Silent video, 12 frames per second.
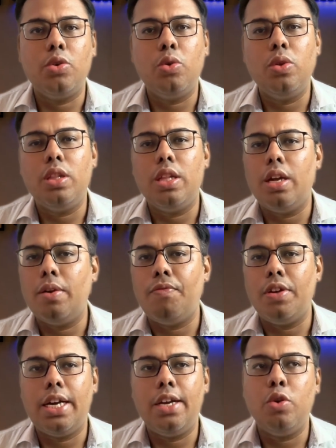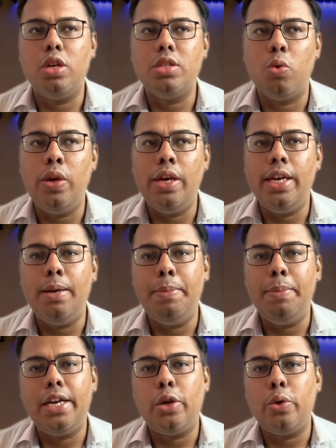the functionality was only limited
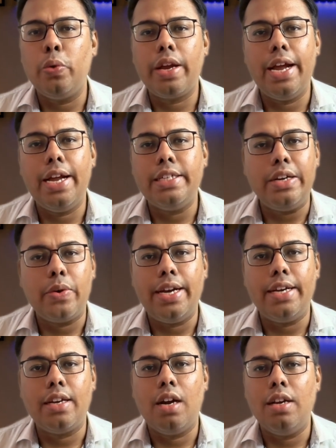to cash and credit card.